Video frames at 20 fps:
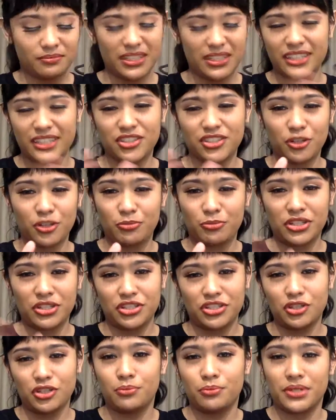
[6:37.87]
but that's not a big
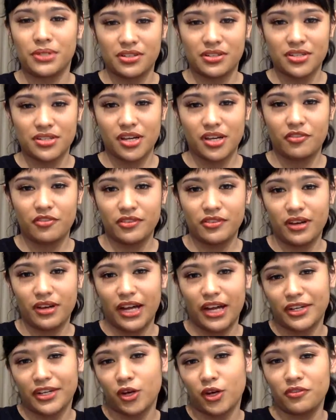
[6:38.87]
deal because
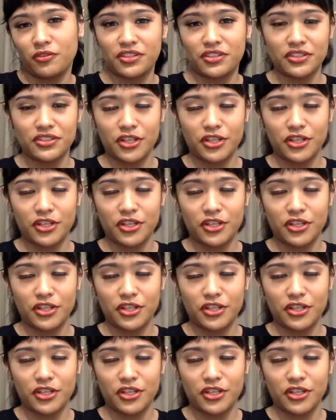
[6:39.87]
I can obviously